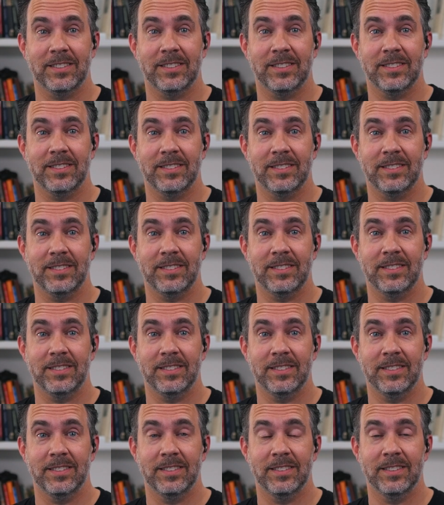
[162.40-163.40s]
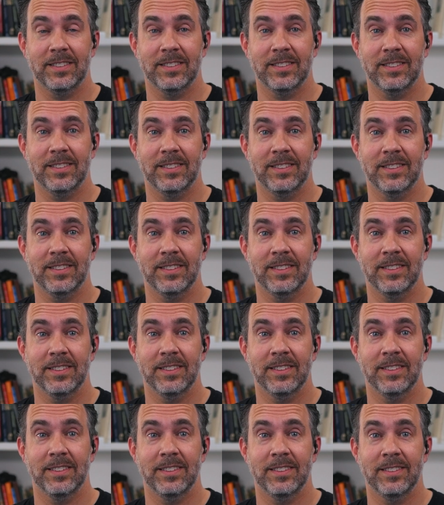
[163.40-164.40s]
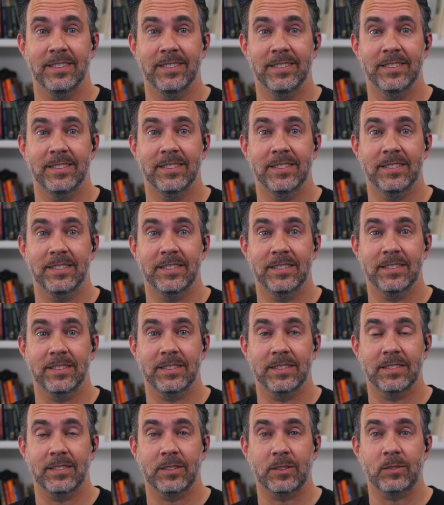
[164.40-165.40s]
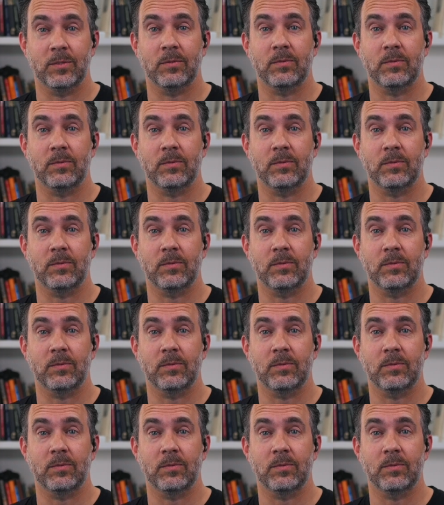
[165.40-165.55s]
(silent)